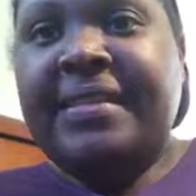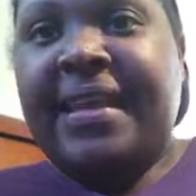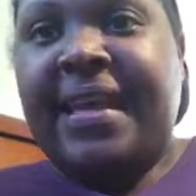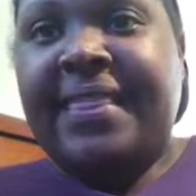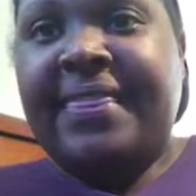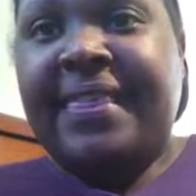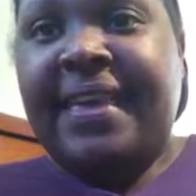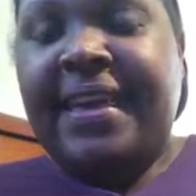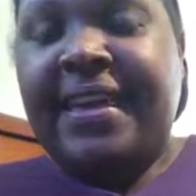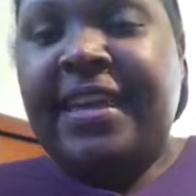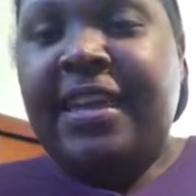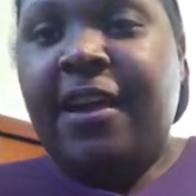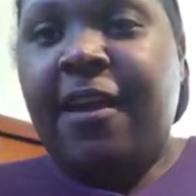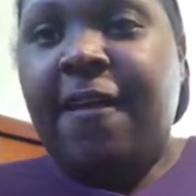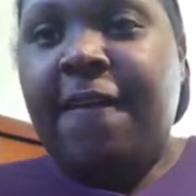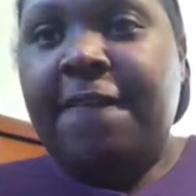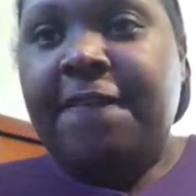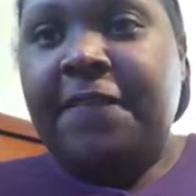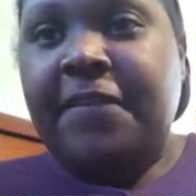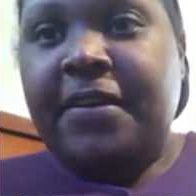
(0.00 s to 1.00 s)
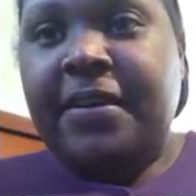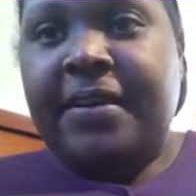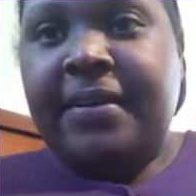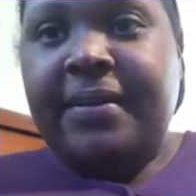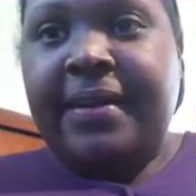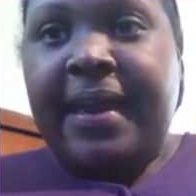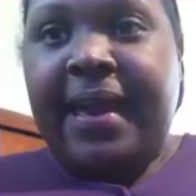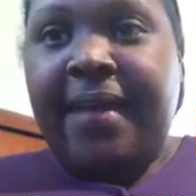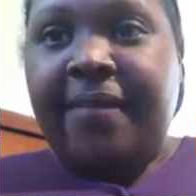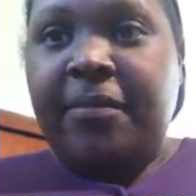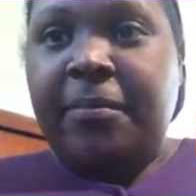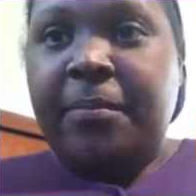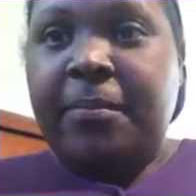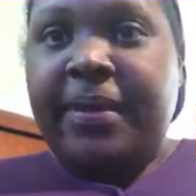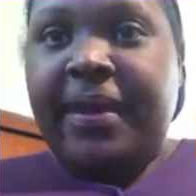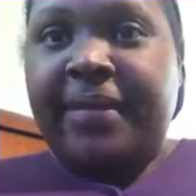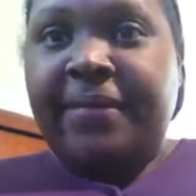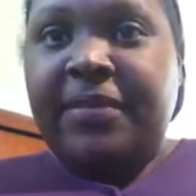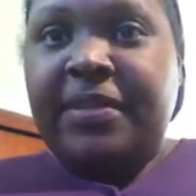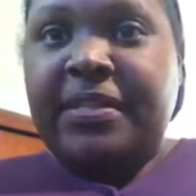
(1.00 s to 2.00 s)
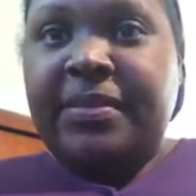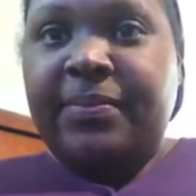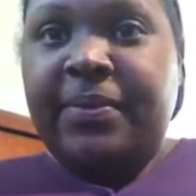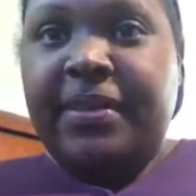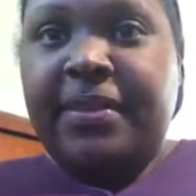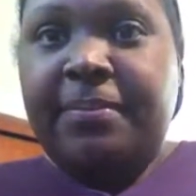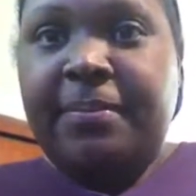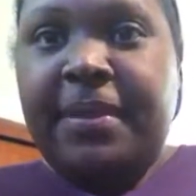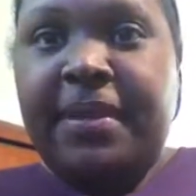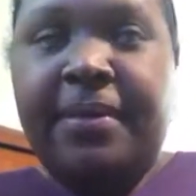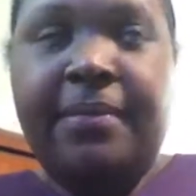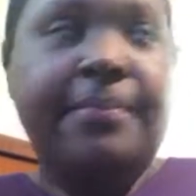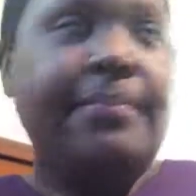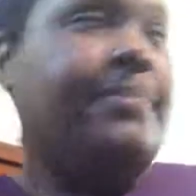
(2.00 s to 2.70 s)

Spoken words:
So I thank y'all for having breakfast with me.